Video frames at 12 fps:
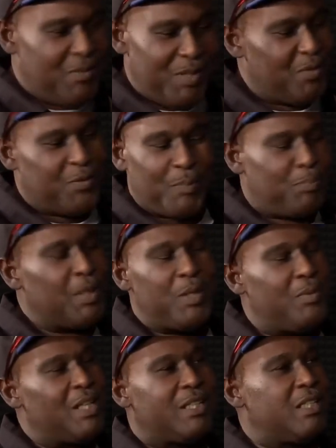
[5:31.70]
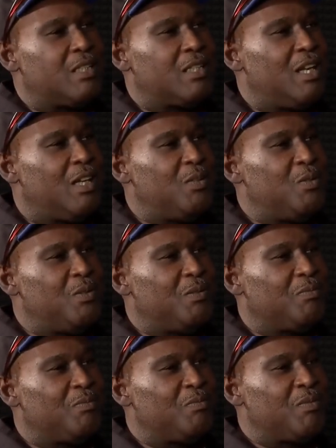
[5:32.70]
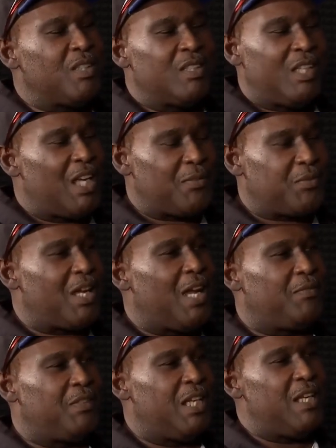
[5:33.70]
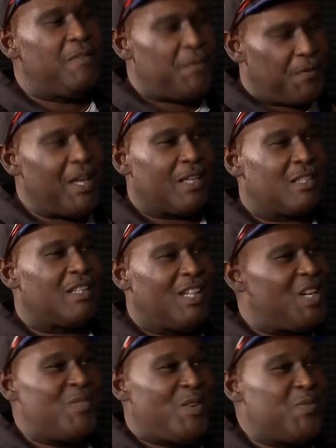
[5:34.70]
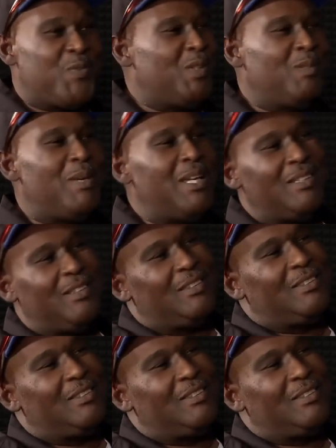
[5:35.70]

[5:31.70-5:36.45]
So even if you're playing with a guitar alone, you have to have the effect of a full band.